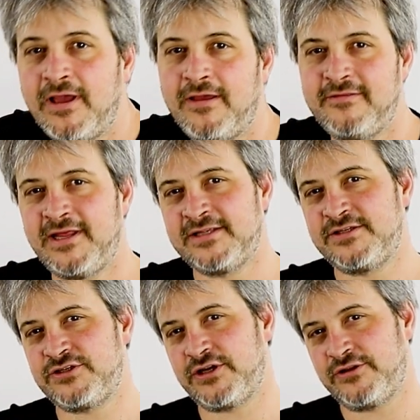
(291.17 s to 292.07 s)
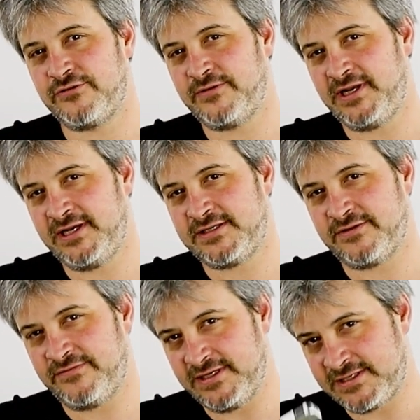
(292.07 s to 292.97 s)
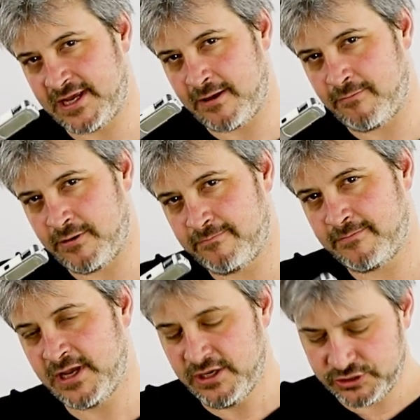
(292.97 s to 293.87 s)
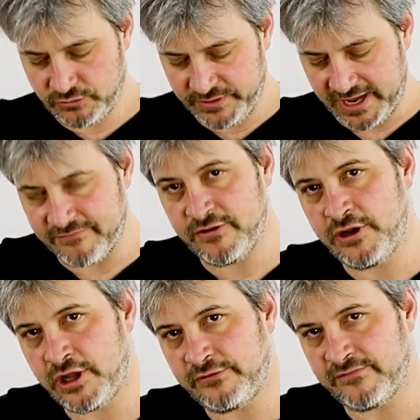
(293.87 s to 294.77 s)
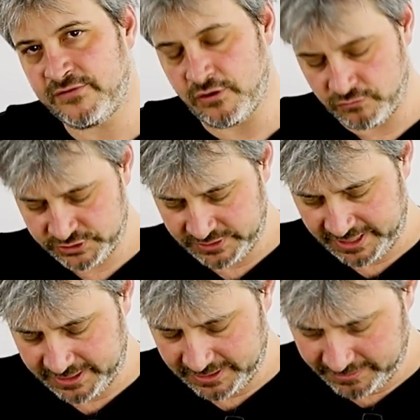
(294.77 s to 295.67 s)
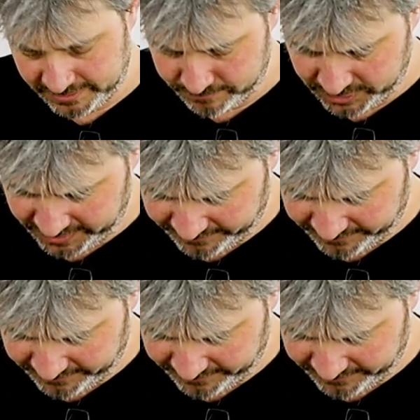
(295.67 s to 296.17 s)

That's the shutter release of this camera. So we have a lot of those, and believe